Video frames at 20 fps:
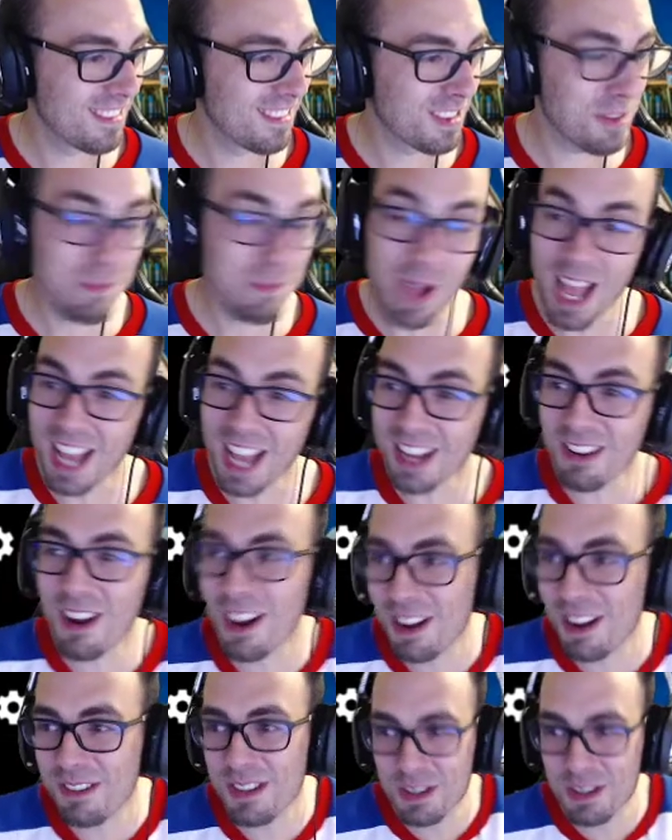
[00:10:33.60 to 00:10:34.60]
The
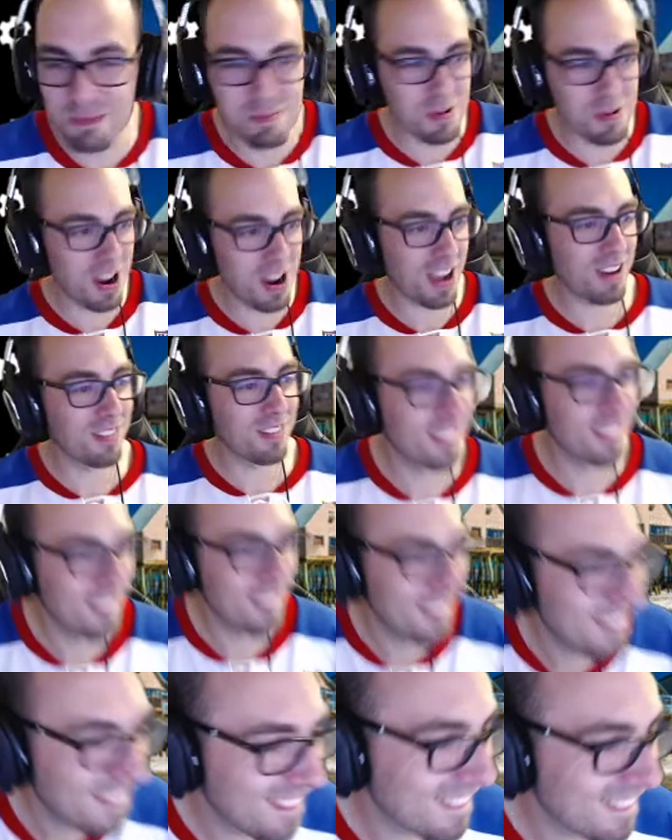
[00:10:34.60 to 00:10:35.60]
background is brown.
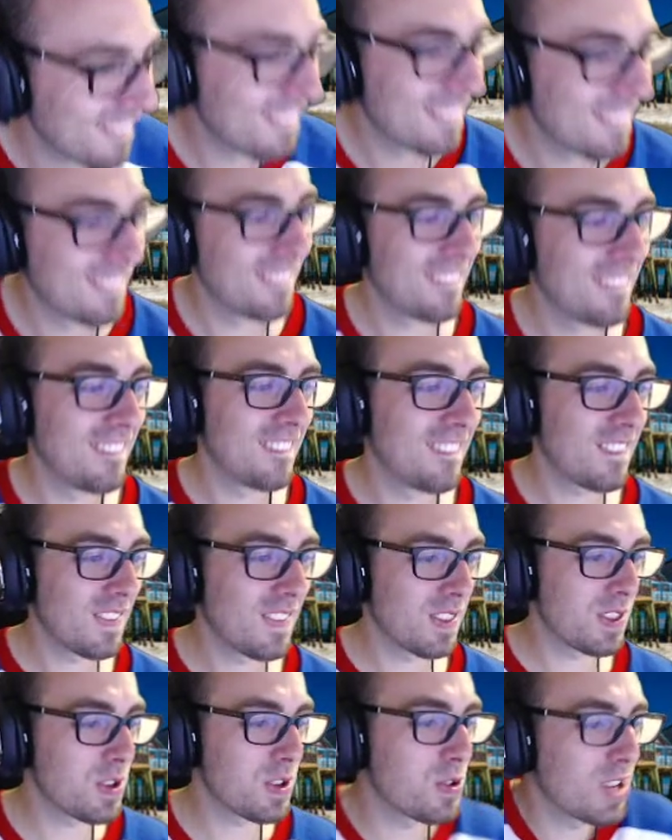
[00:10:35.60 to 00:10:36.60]

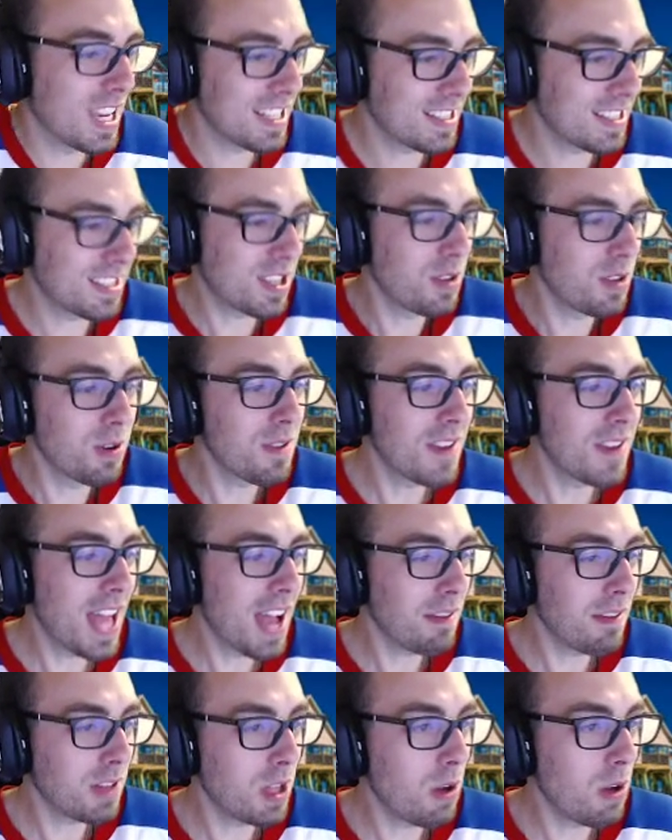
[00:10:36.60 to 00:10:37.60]
The Jets, they don't even
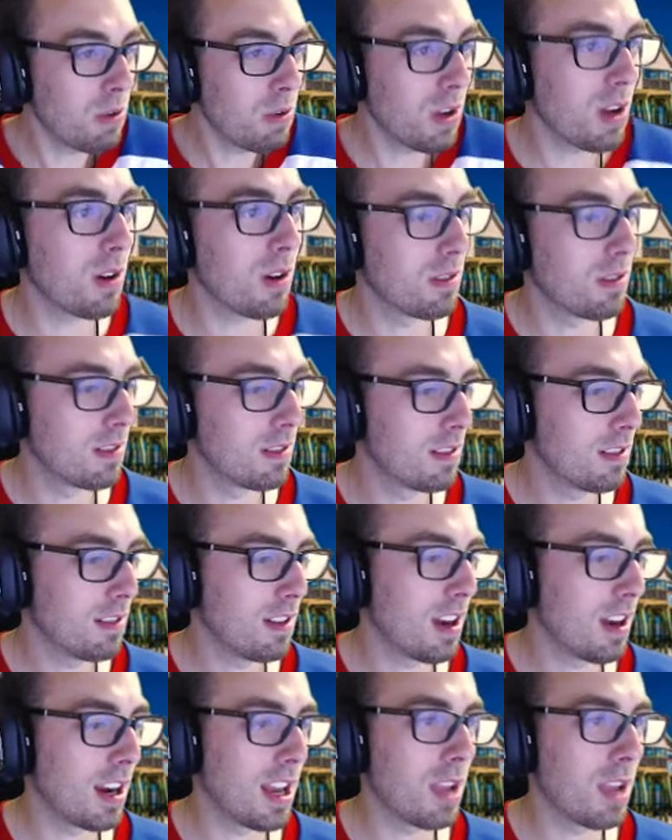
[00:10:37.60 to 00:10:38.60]
have a logo.
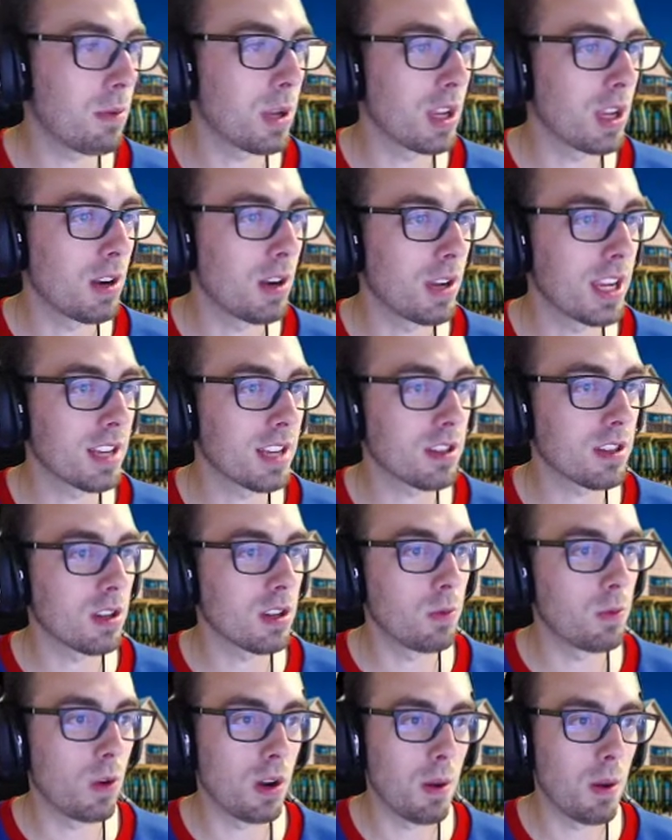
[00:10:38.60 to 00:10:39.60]
All right, here we go. Here's a
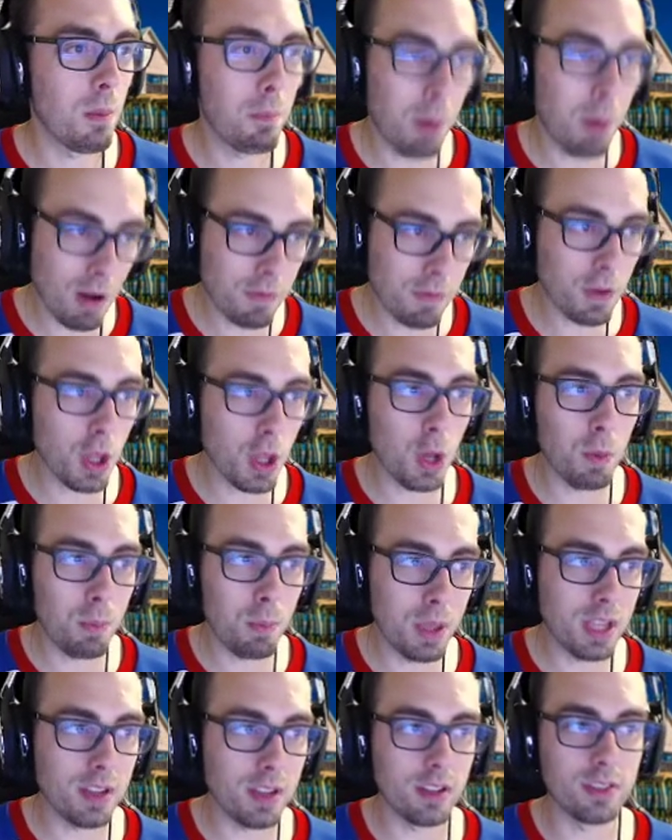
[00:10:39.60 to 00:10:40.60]
good one. Buffalo
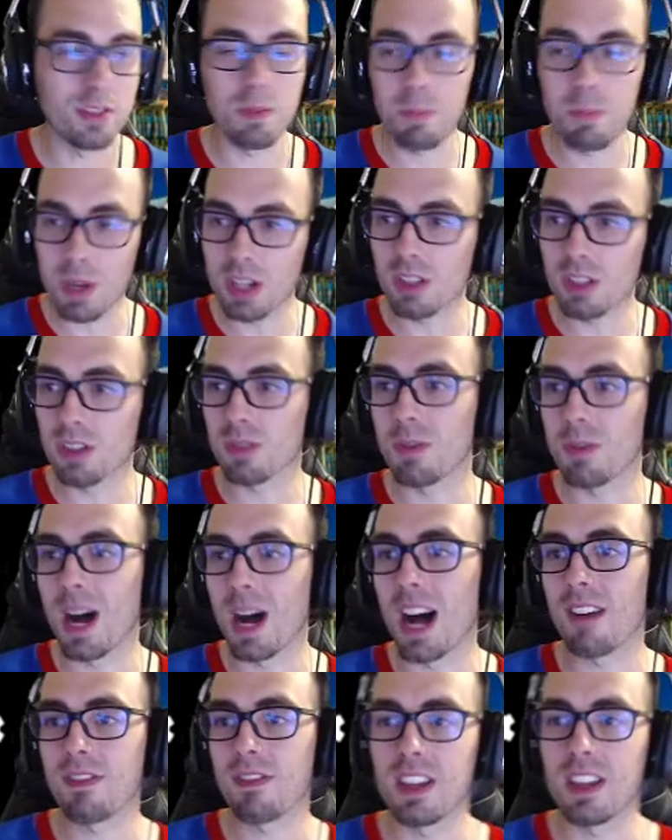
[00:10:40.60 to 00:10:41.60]
Bills. Bills
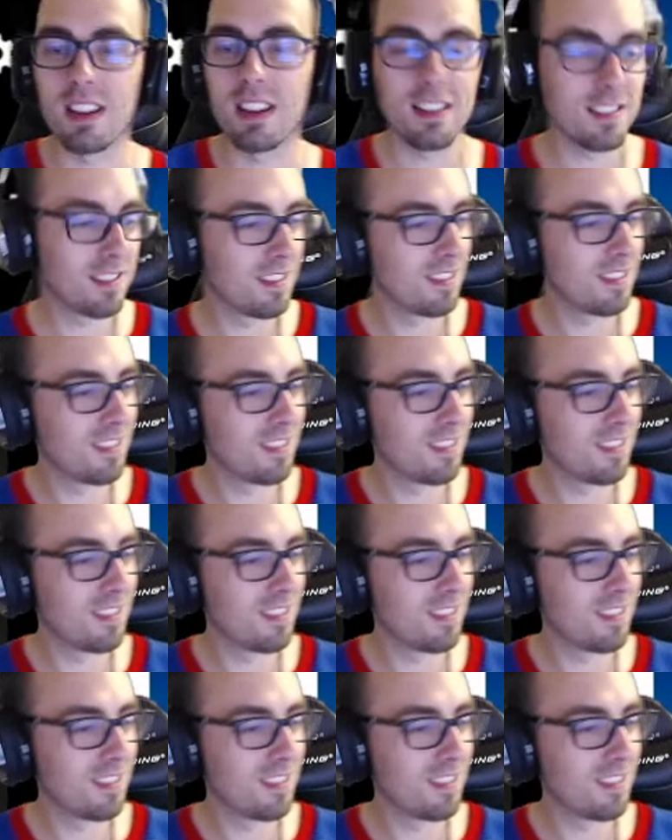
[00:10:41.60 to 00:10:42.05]
Mafia.